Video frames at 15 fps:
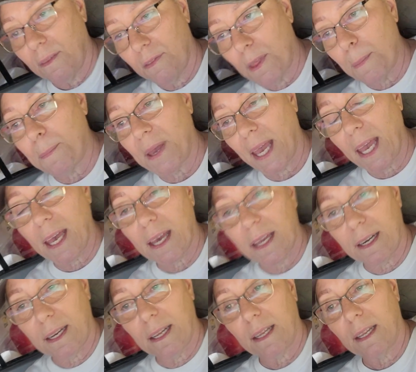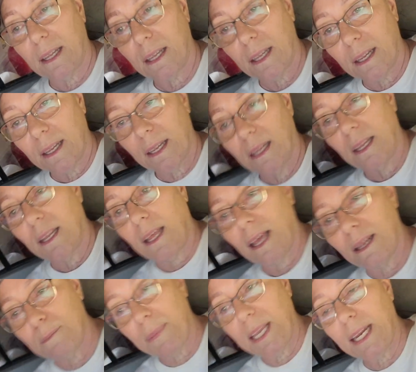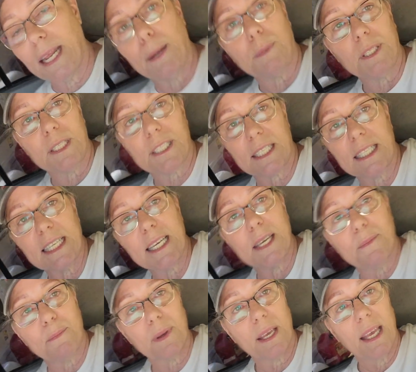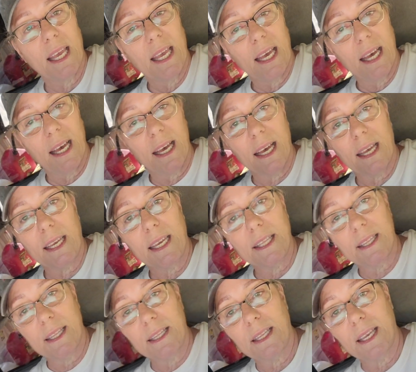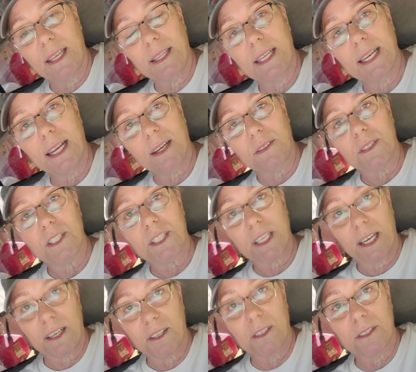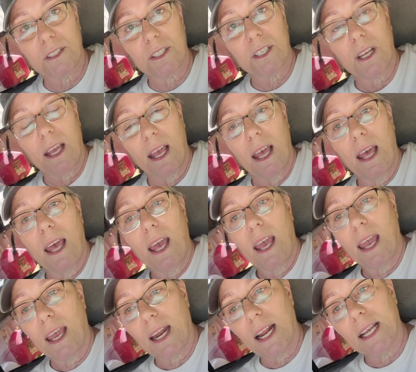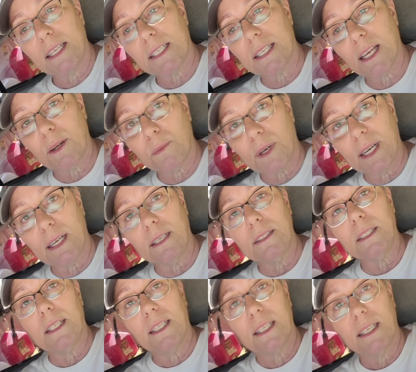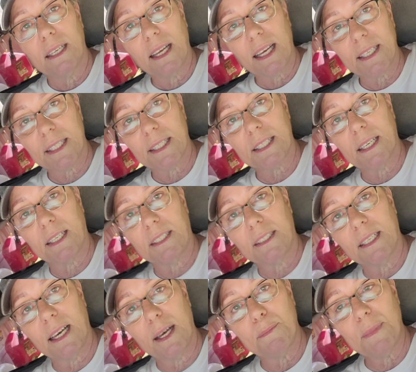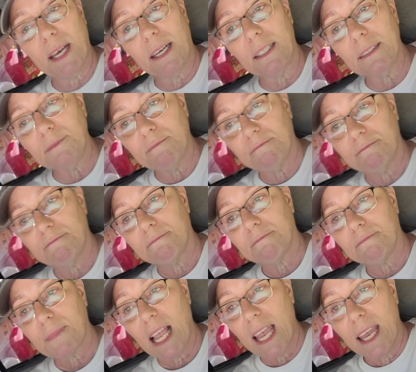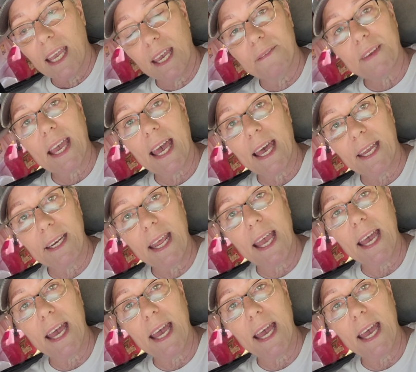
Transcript: the bed and being able to sleep uh, in, in the downstairs. And I said, well, I said, uh, Mel, if you had to